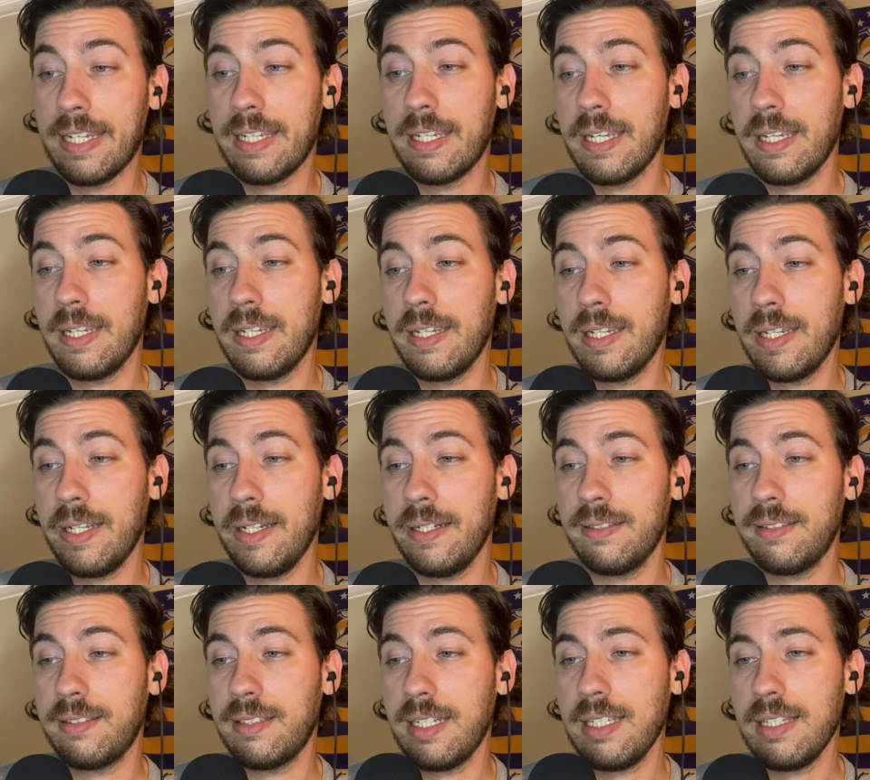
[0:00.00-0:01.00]
can
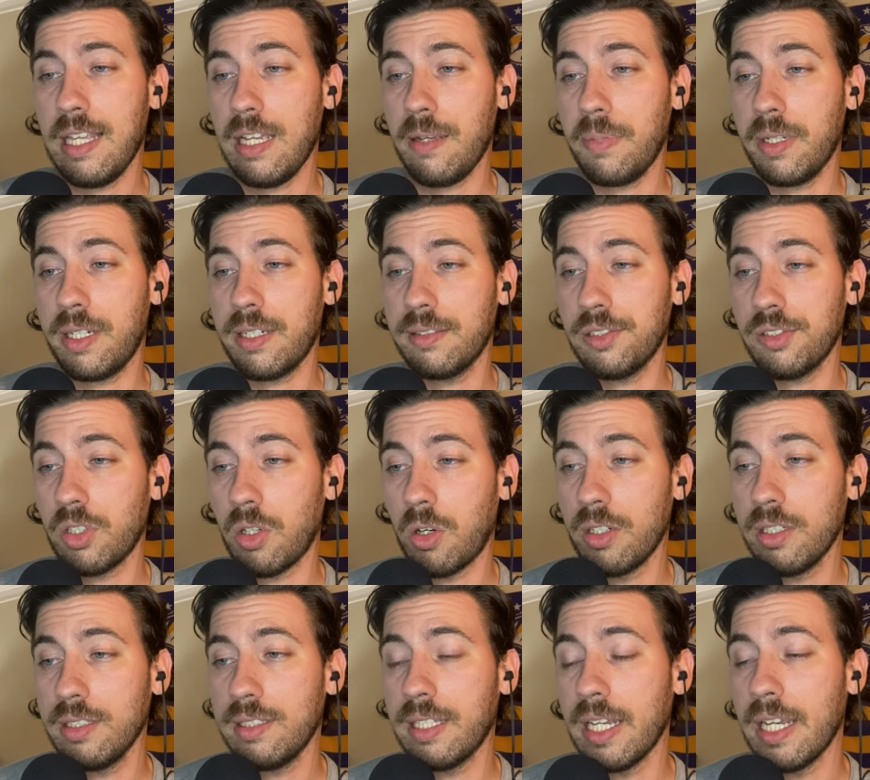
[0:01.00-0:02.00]
see that because his
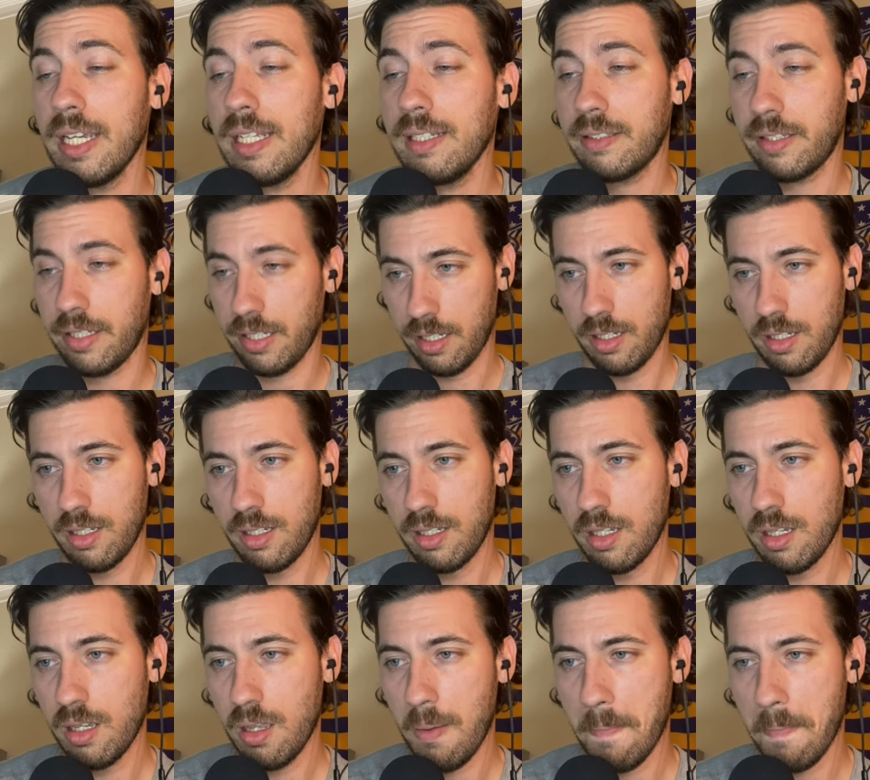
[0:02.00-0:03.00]
hardest hit
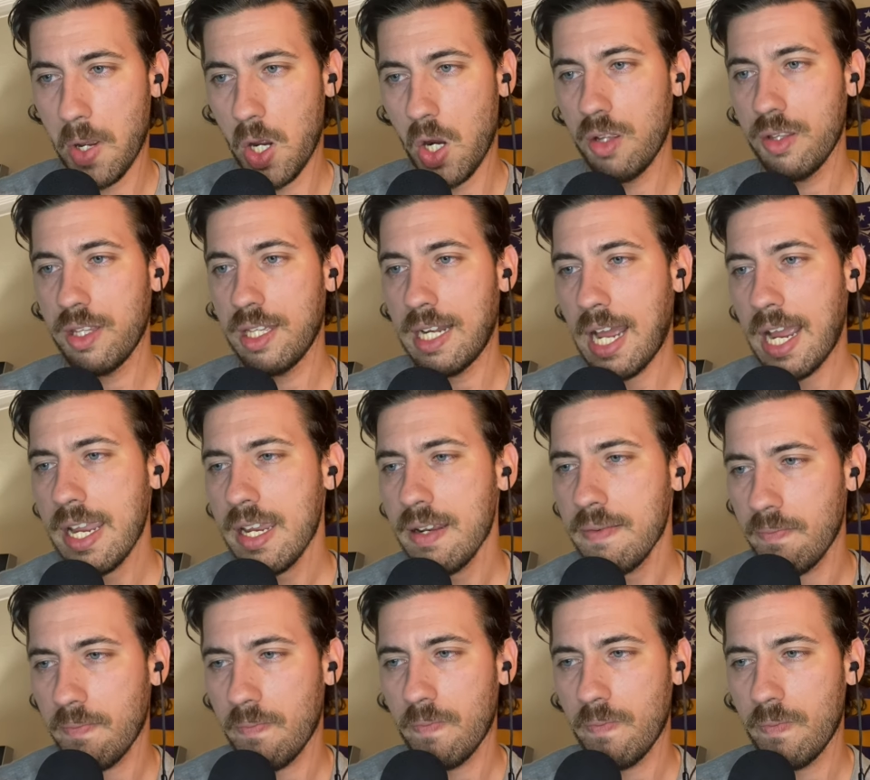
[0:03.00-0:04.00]
ball of the night
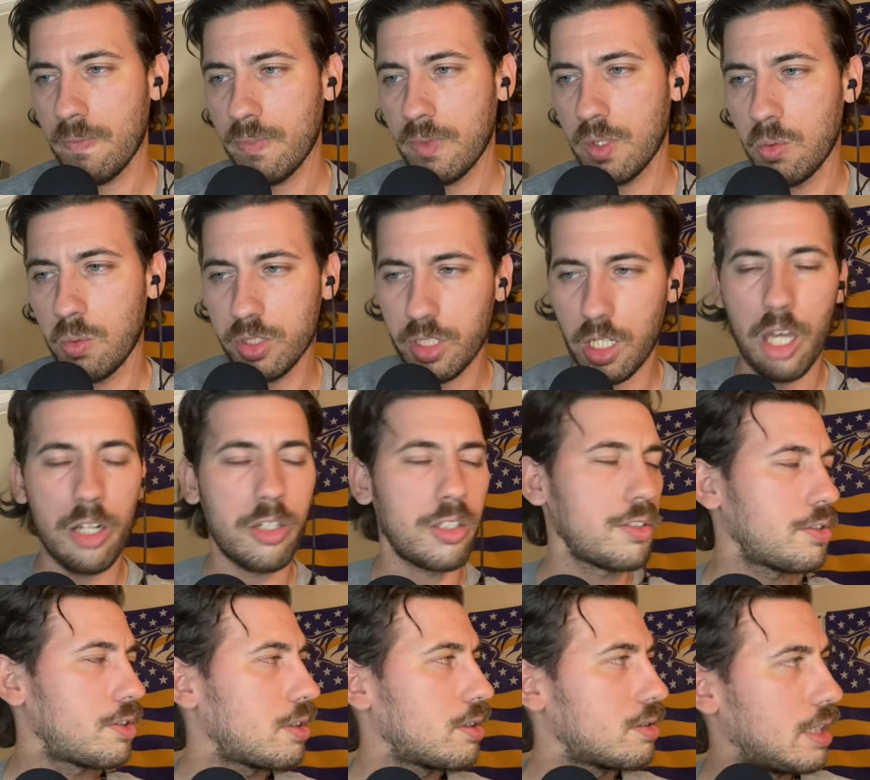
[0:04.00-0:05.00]
was
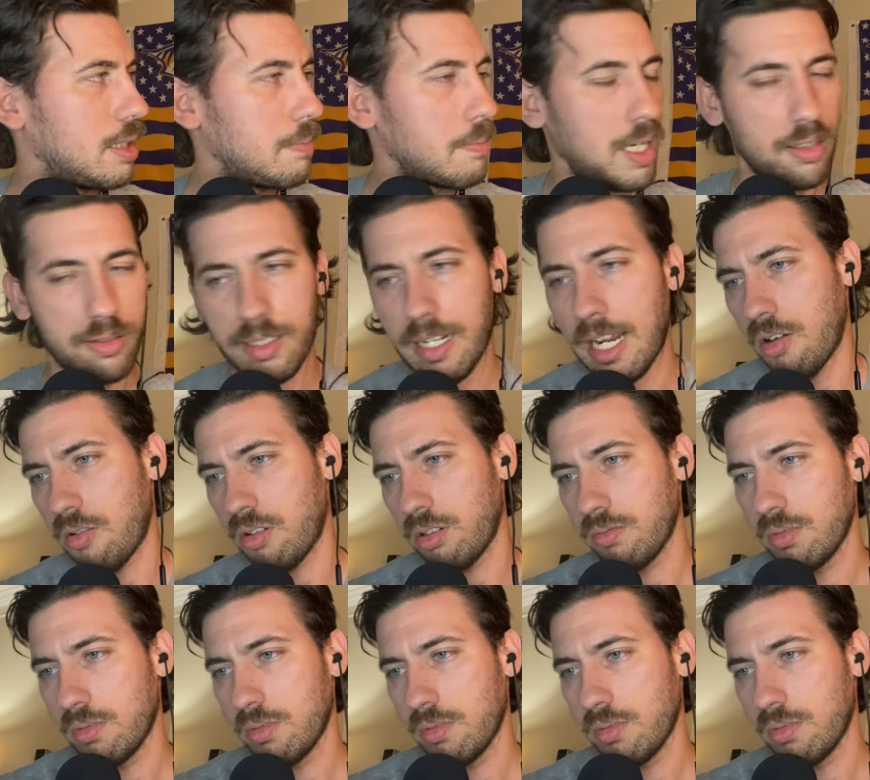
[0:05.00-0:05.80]
113 miles an hour.